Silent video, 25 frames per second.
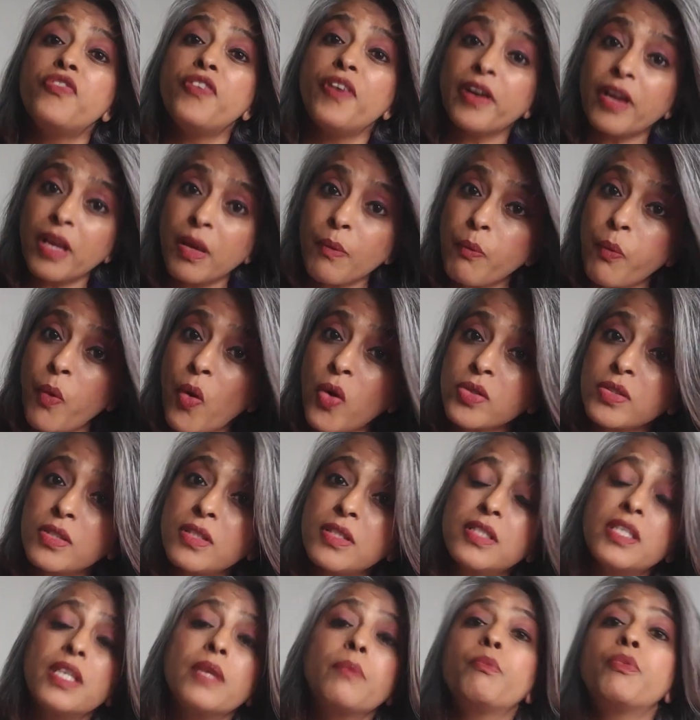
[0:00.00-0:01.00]
Very
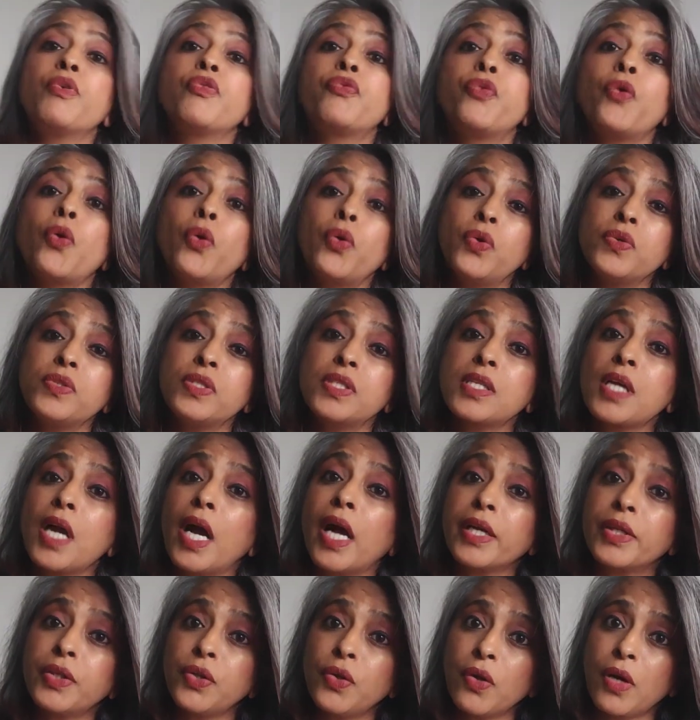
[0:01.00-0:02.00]
important thing before you
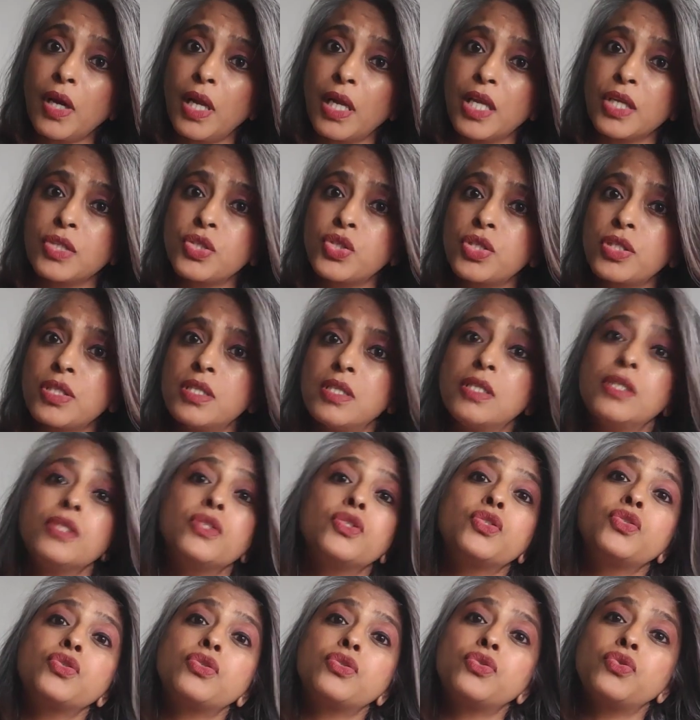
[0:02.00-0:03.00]
start your collection
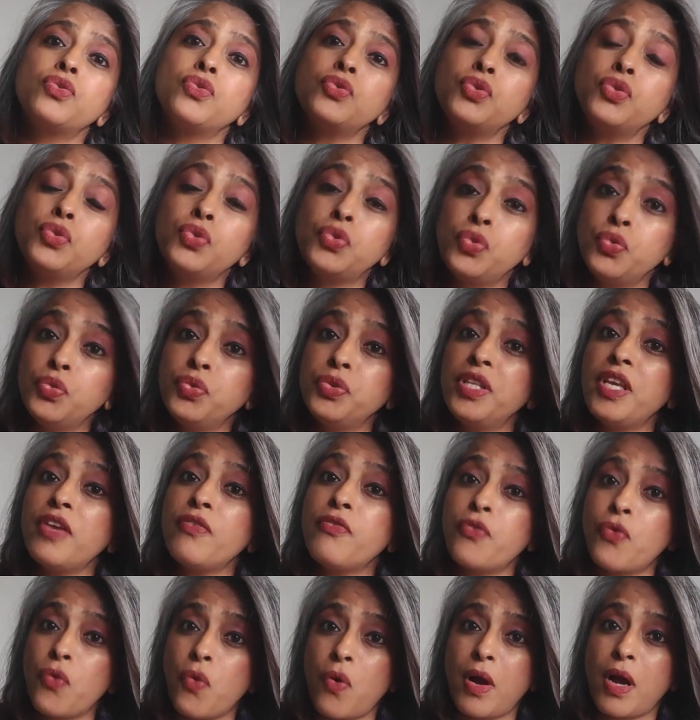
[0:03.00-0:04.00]
is to do the
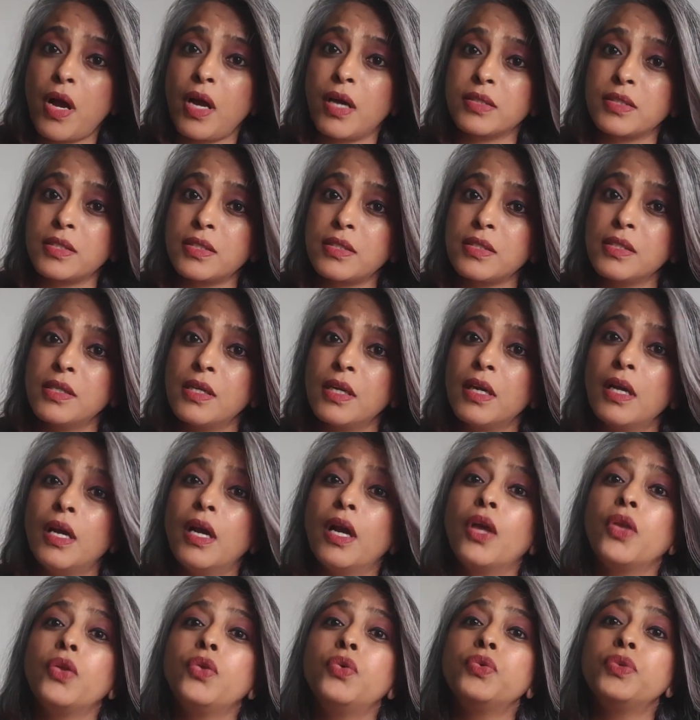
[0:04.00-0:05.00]
forecast.
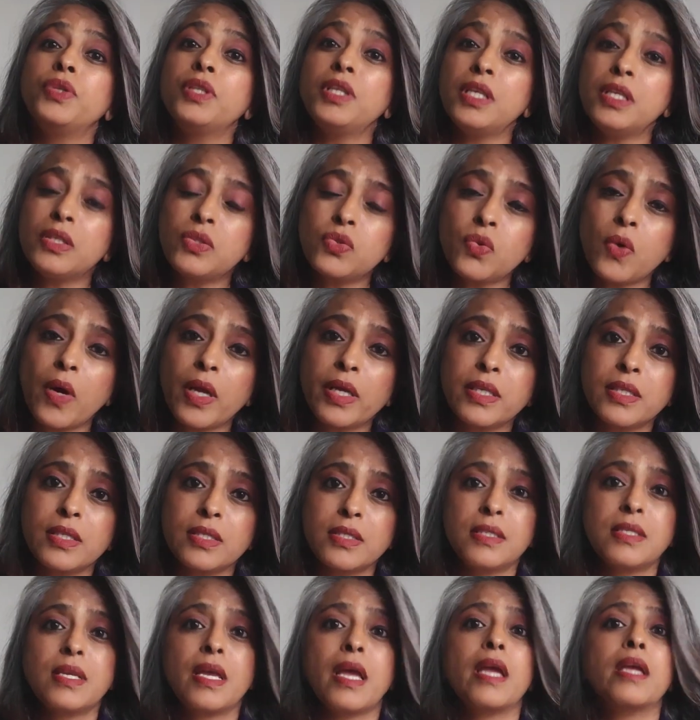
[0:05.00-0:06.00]
You need to
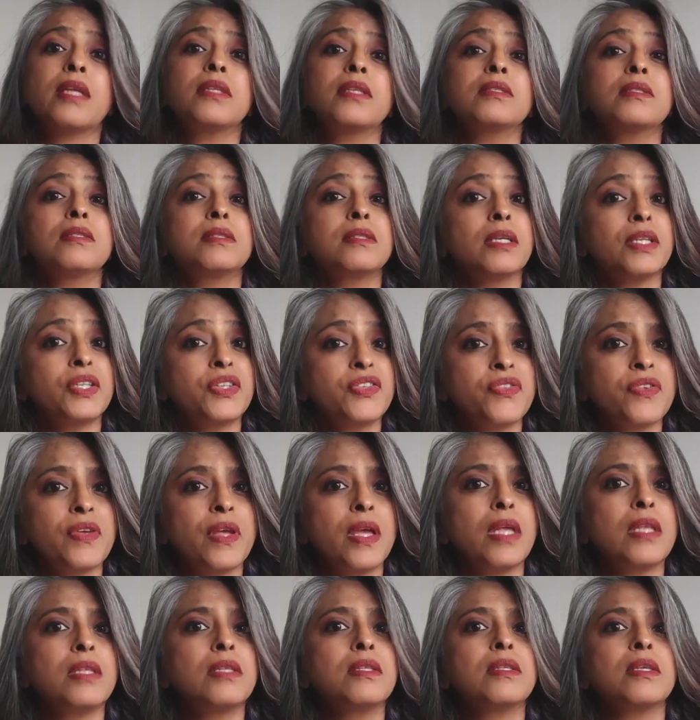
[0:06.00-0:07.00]
understand the
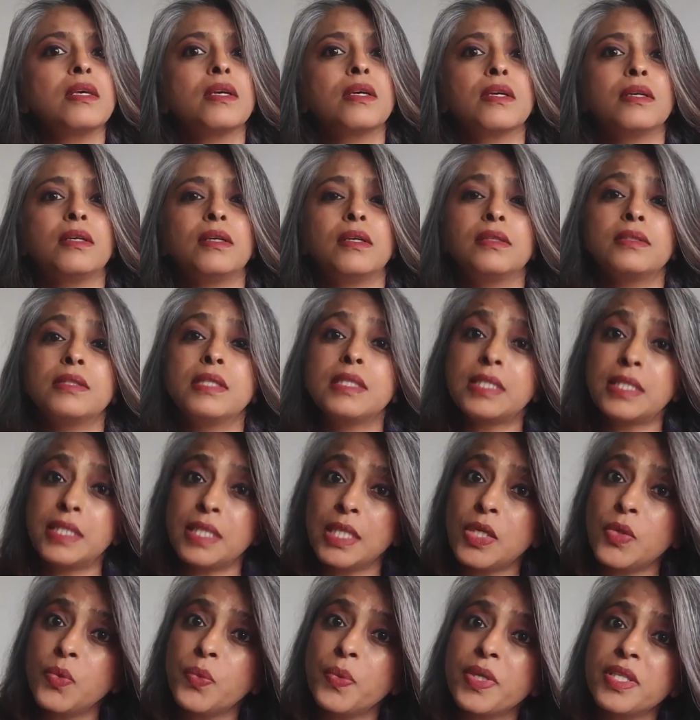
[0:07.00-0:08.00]
trend, the
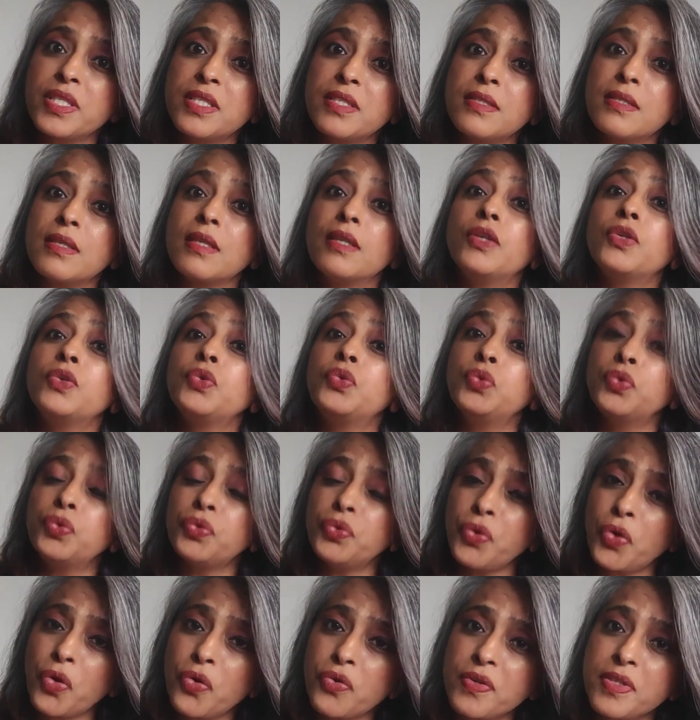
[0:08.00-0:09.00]
silhouettes, do
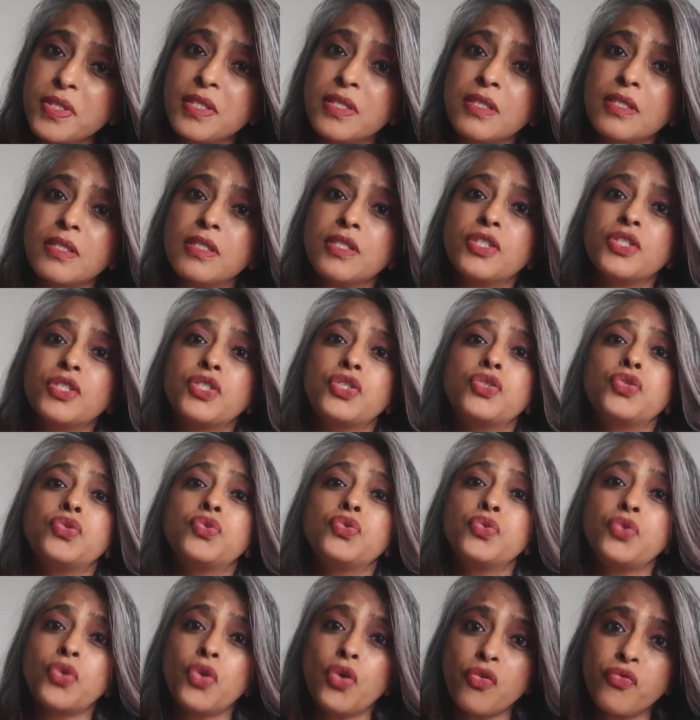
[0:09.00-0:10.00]
your research,
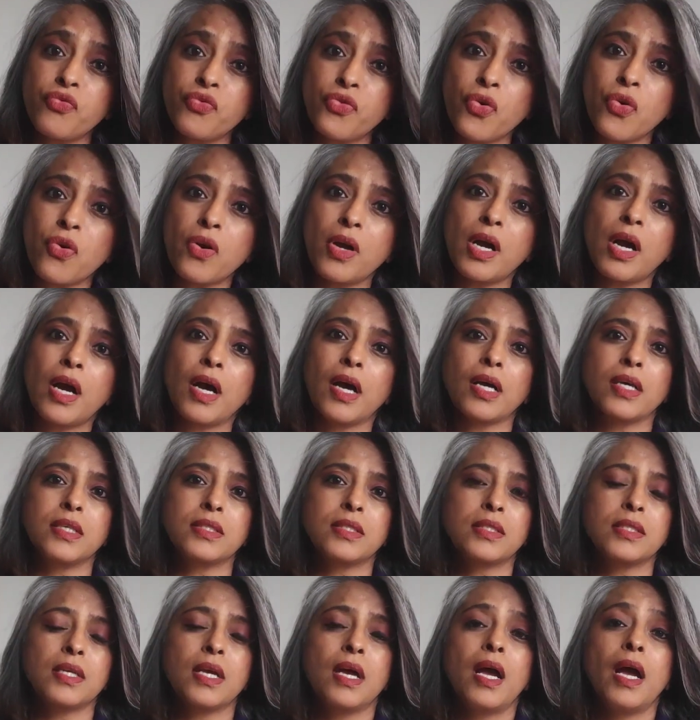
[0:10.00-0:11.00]
do your
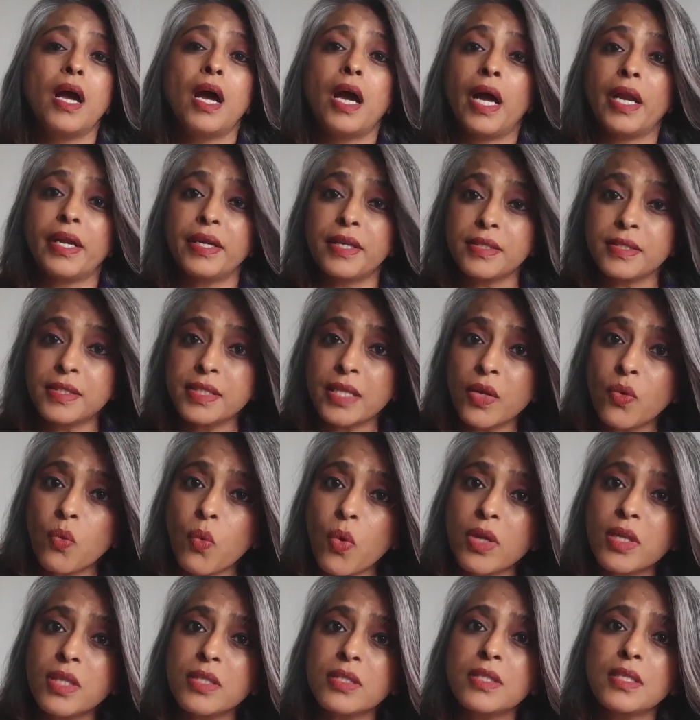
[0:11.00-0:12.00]
forecast, understand
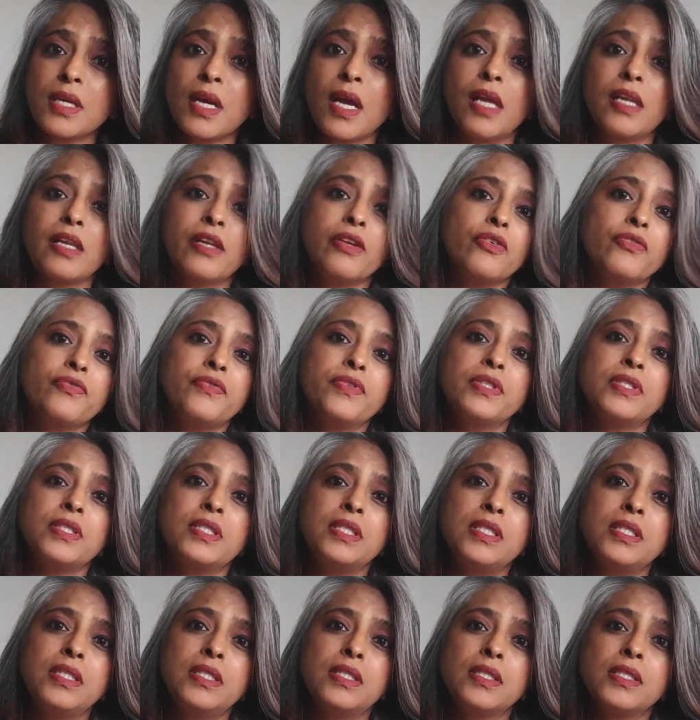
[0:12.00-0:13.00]
what is the color of the
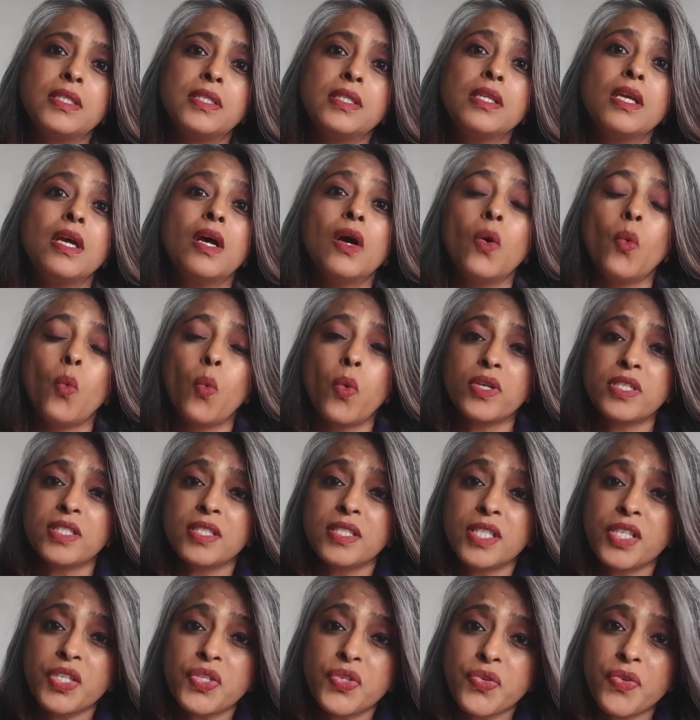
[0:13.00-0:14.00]
season, what is
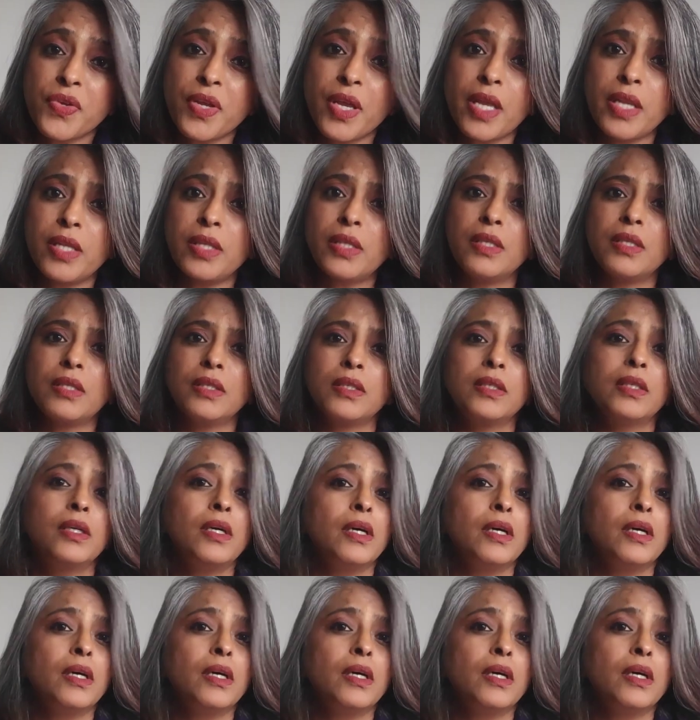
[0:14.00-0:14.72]
the trend.